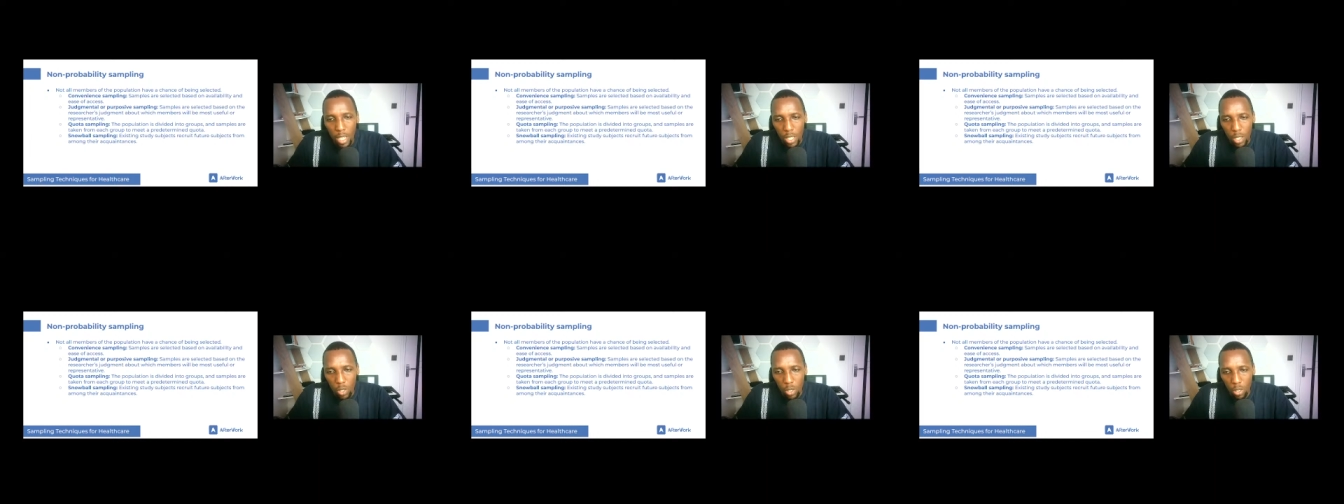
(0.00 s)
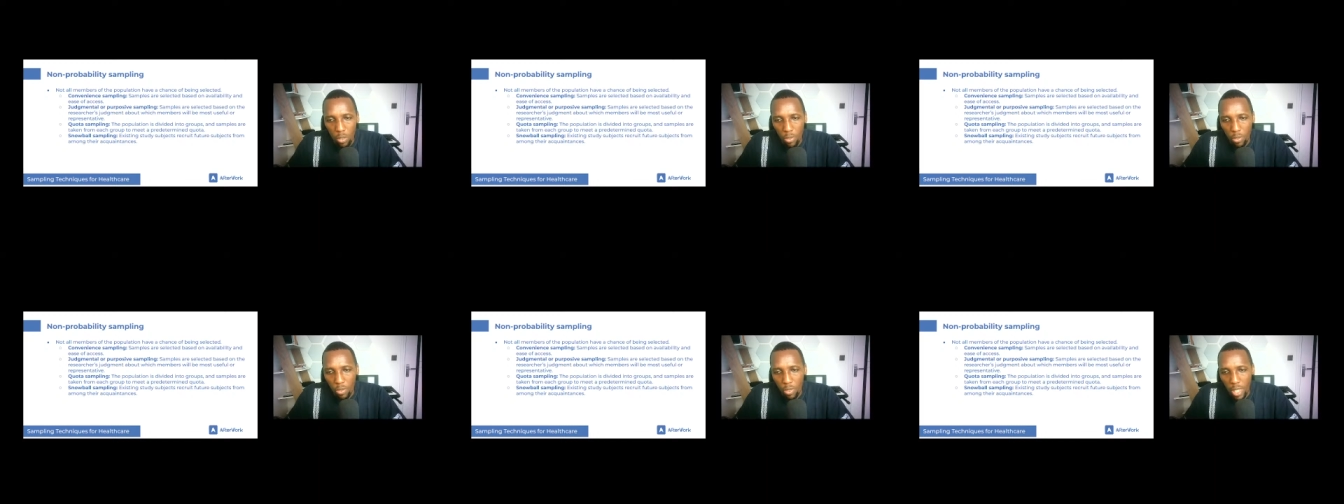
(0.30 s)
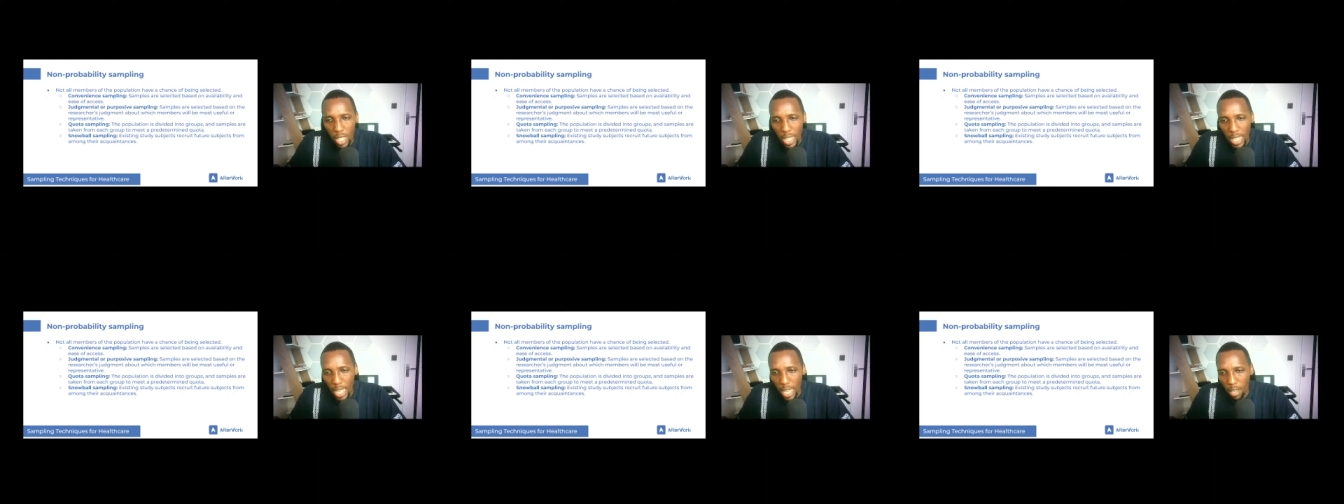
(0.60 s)
So
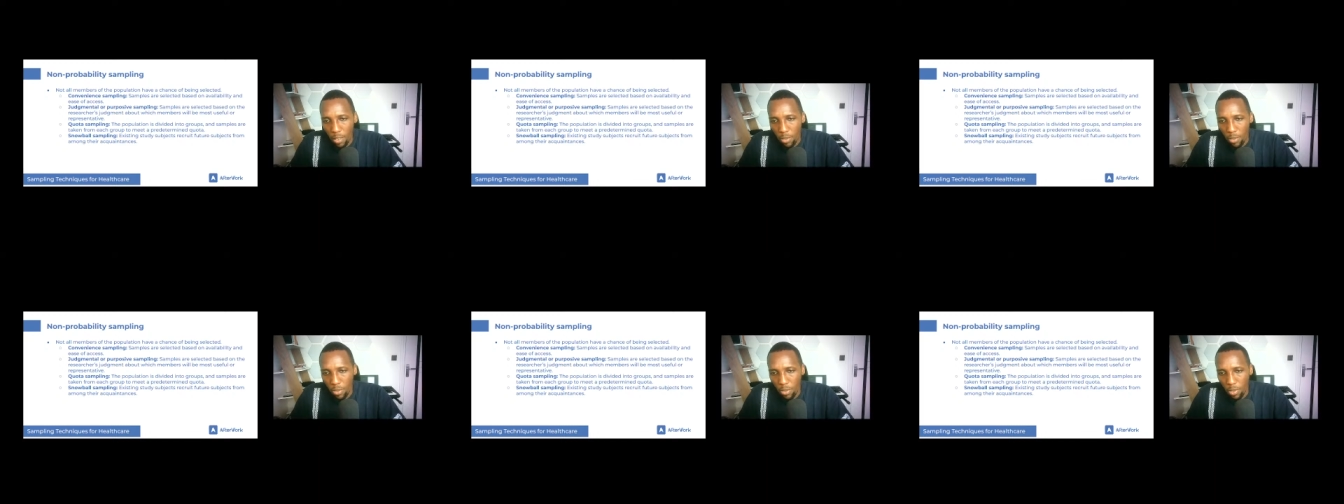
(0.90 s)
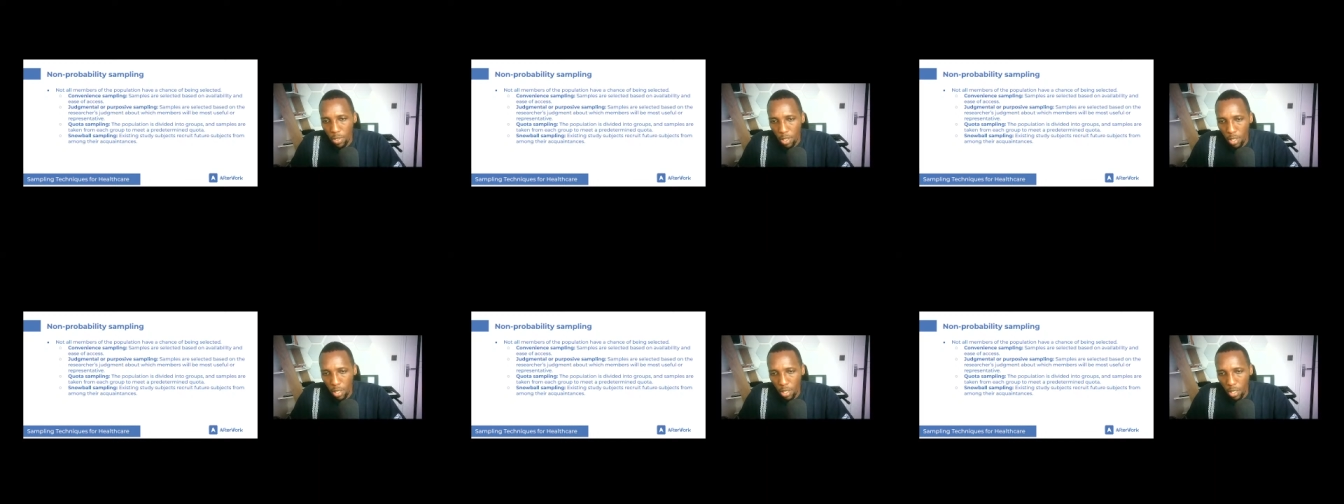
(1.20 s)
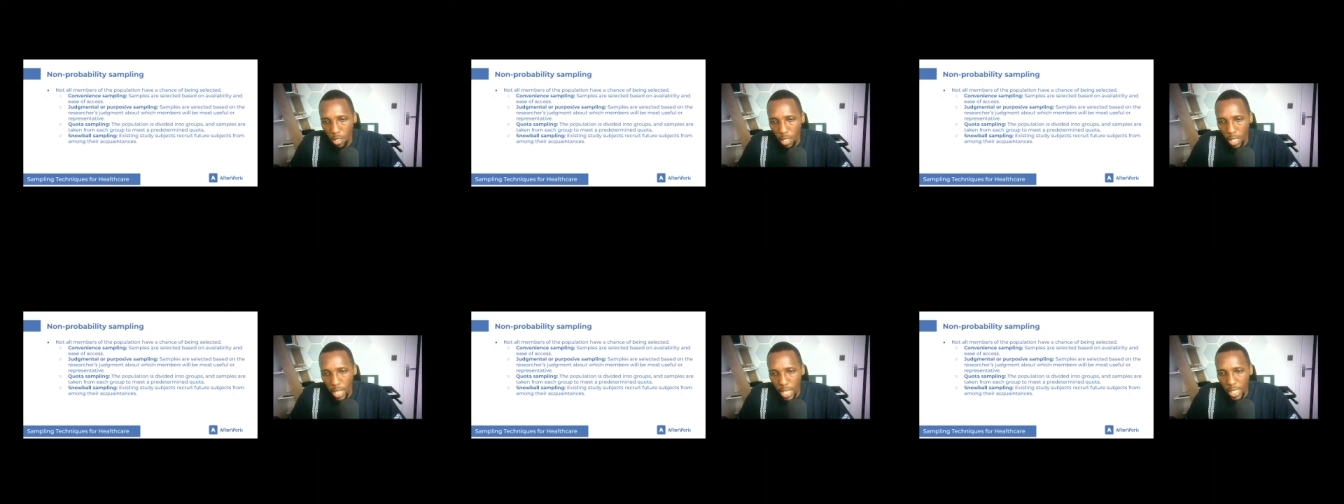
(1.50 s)
if they have
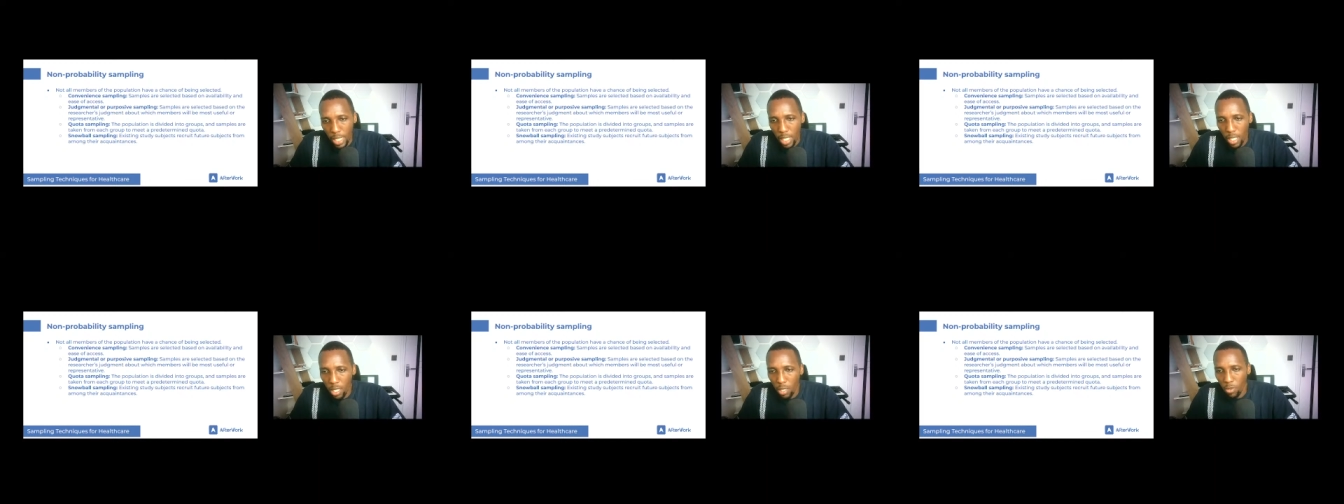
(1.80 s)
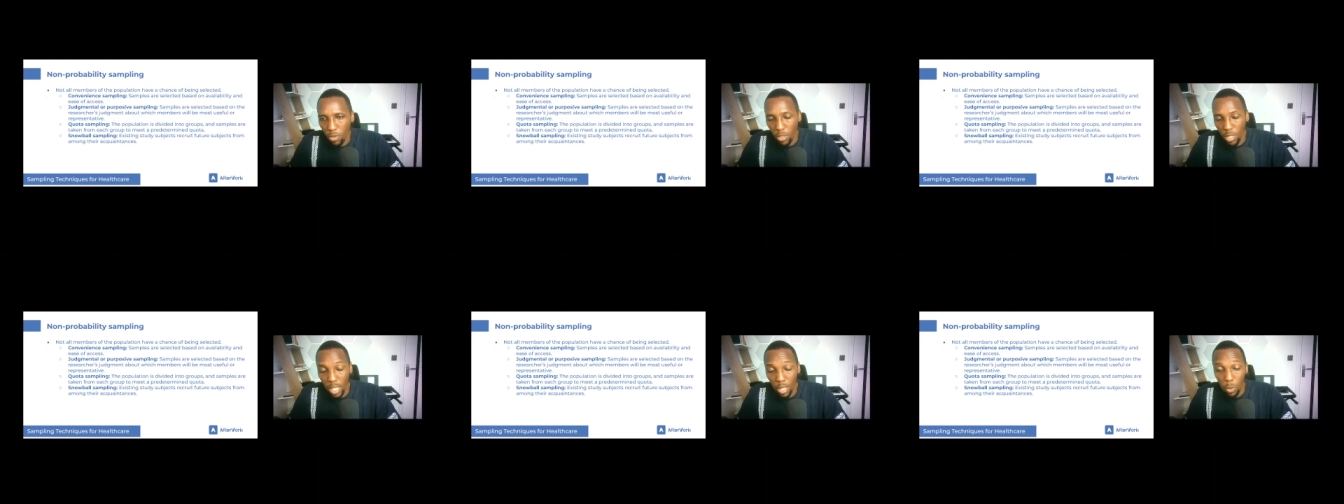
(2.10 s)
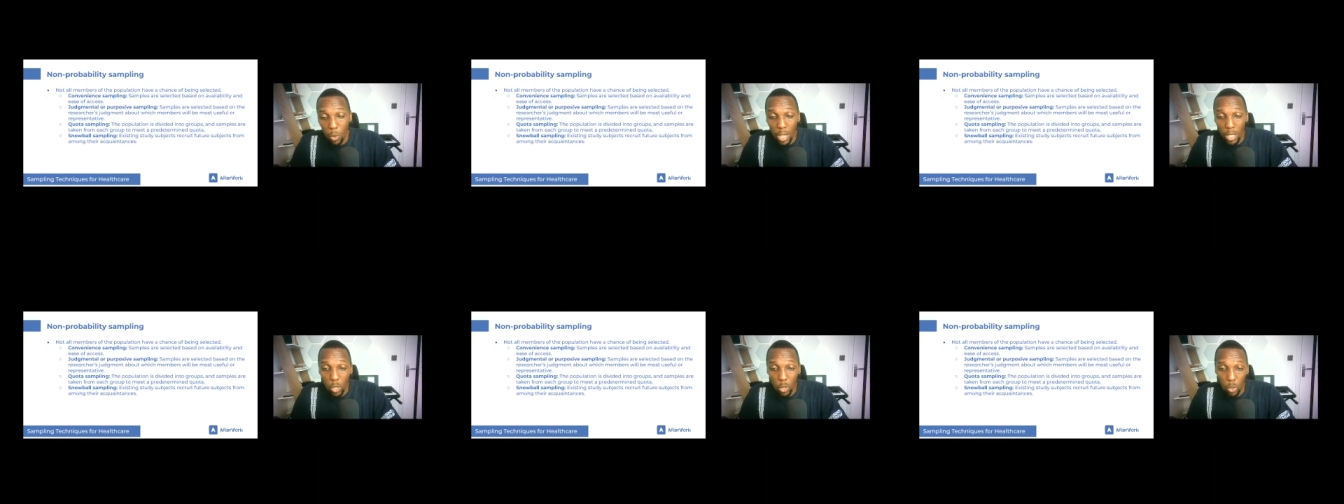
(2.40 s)
they
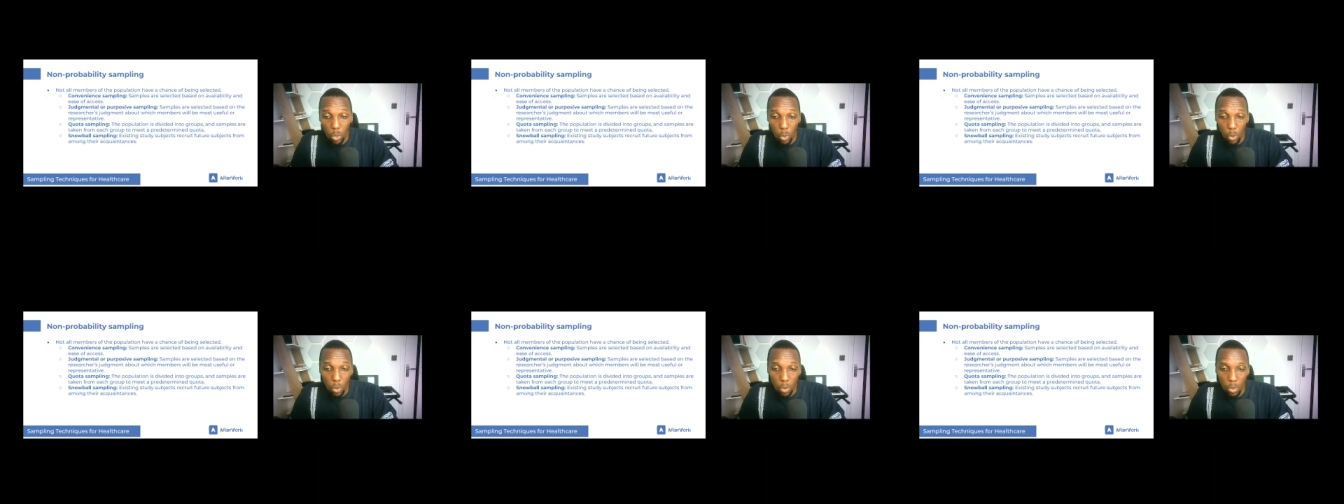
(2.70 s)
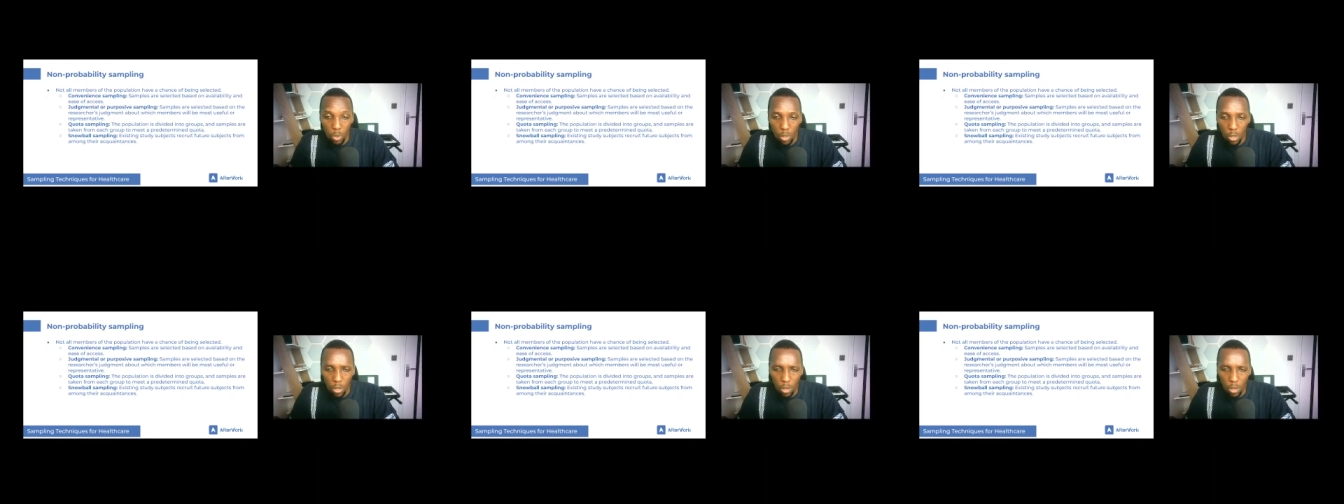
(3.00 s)
want to do